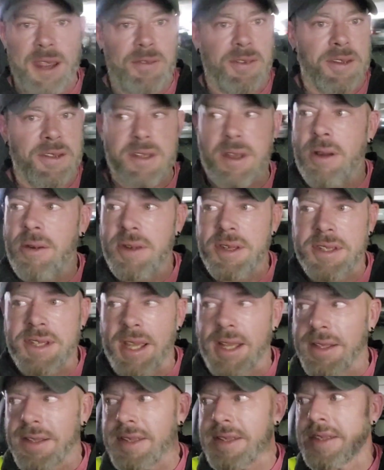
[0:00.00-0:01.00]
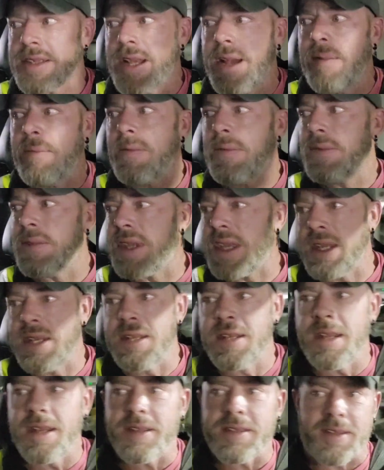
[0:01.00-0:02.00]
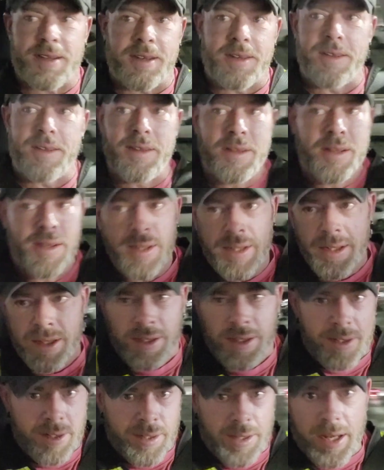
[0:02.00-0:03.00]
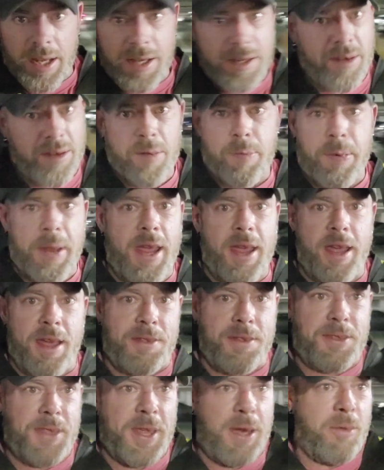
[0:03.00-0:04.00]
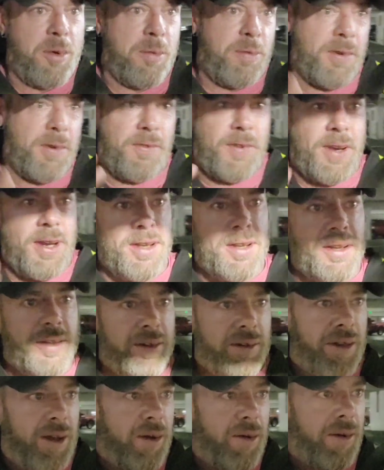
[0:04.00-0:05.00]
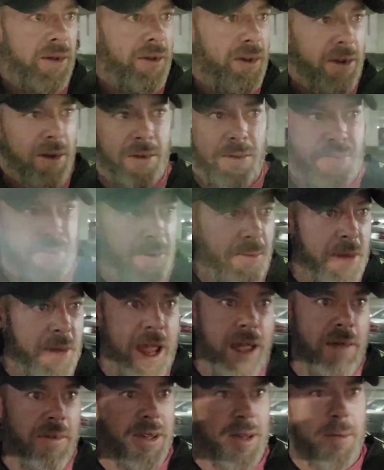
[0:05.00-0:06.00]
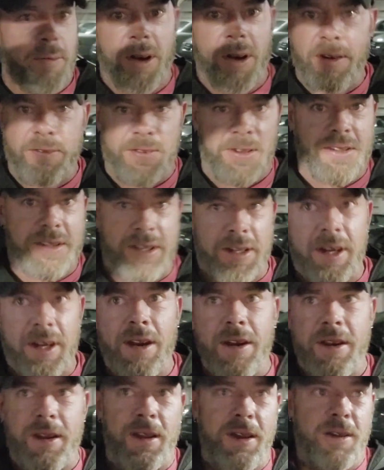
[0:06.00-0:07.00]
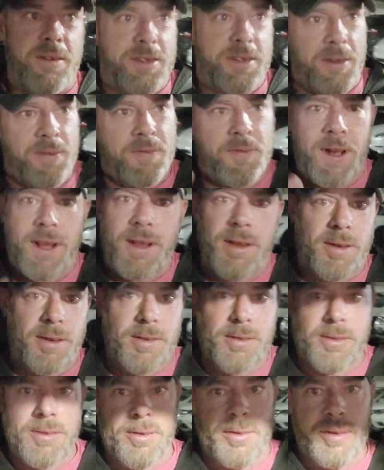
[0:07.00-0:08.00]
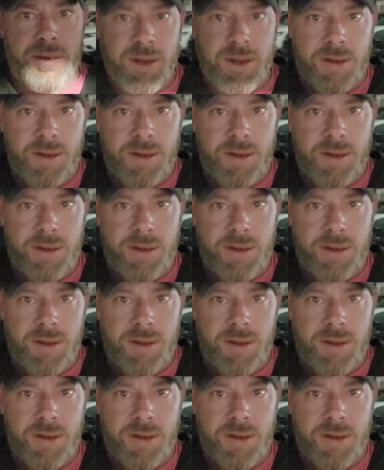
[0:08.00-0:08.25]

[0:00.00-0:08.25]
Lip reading: life has always got some condition in your path that will prevent you from having a perfect scenario to follow